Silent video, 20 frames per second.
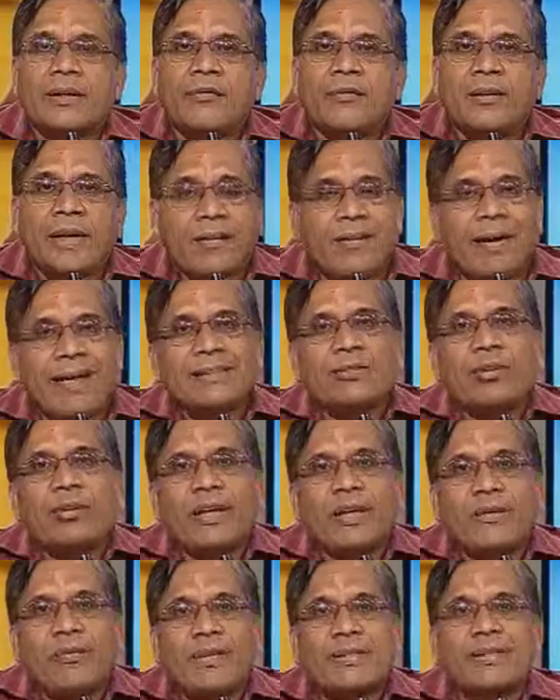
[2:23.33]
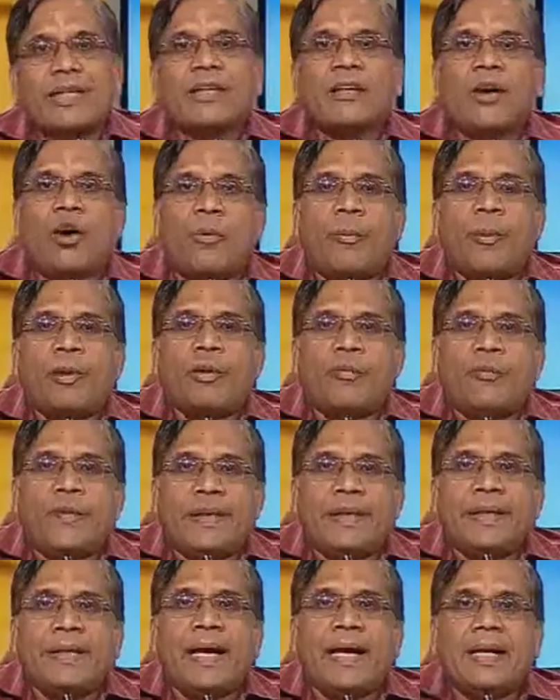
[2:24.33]
We have also requested Government of
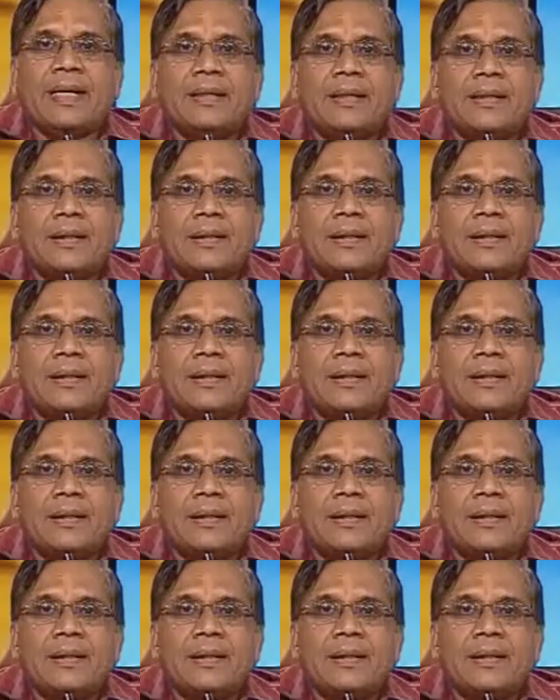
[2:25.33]
India